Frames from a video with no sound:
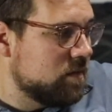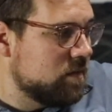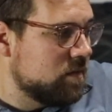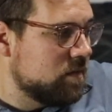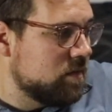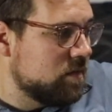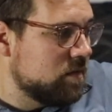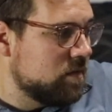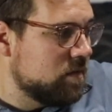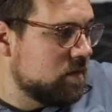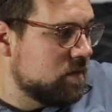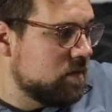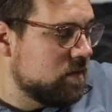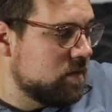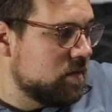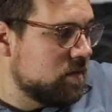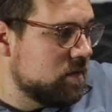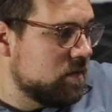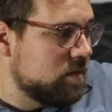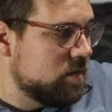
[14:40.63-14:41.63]

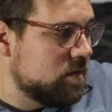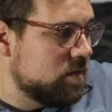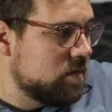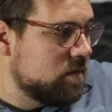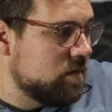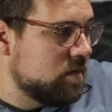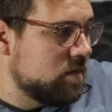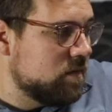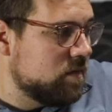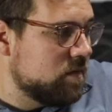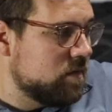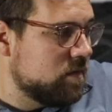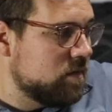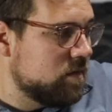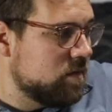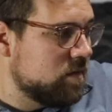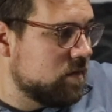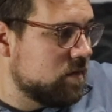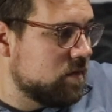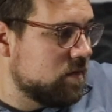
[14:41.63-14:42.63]

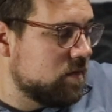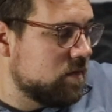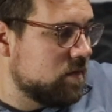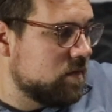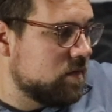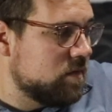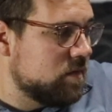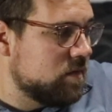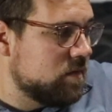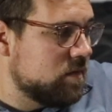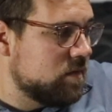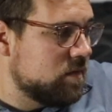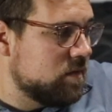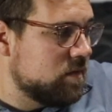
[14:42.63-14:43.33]
No words are spoken by the person on screen.